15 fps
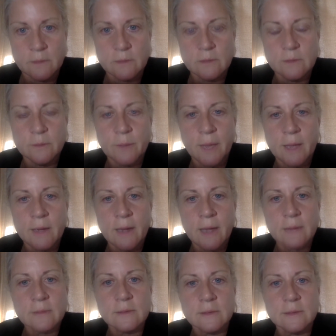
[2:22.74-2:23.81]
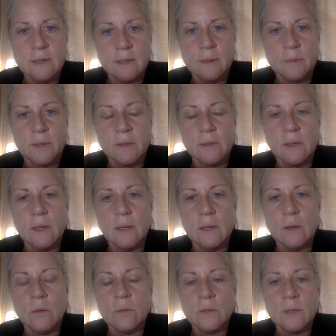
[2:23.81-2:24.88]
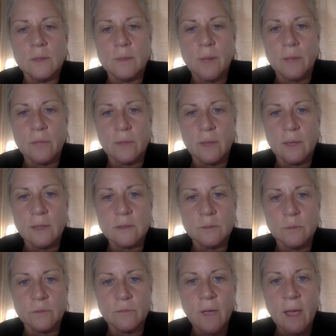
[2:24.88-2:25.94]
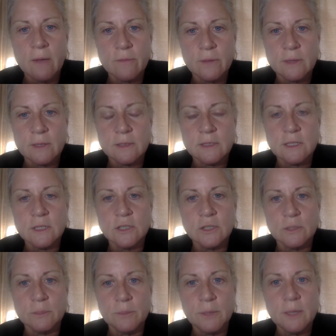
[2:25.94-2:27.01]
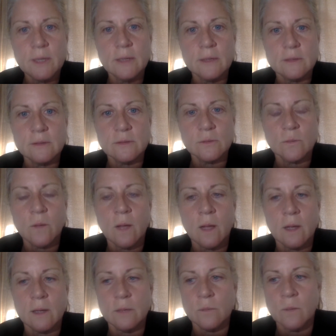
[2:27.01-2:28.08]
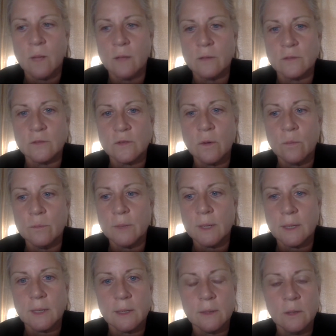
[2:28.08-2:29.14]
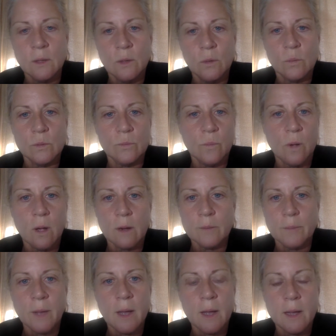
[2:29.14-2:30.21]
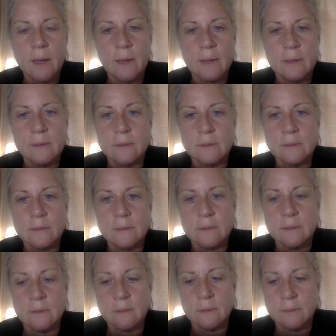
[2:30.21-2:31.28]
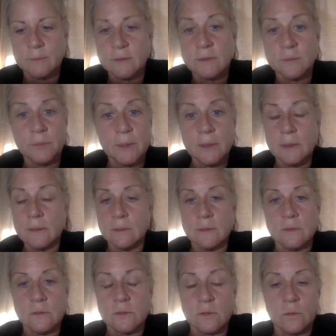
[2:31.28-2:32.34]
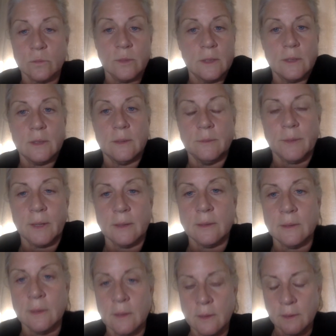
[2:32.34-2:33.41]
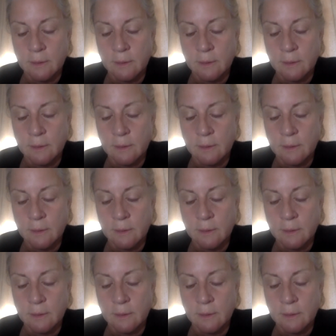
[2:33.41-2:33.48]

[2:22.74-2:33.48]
to the man next to him, and thinking only about the kingdom of heaven and teaching peace while so many would walk by and spit and scream, and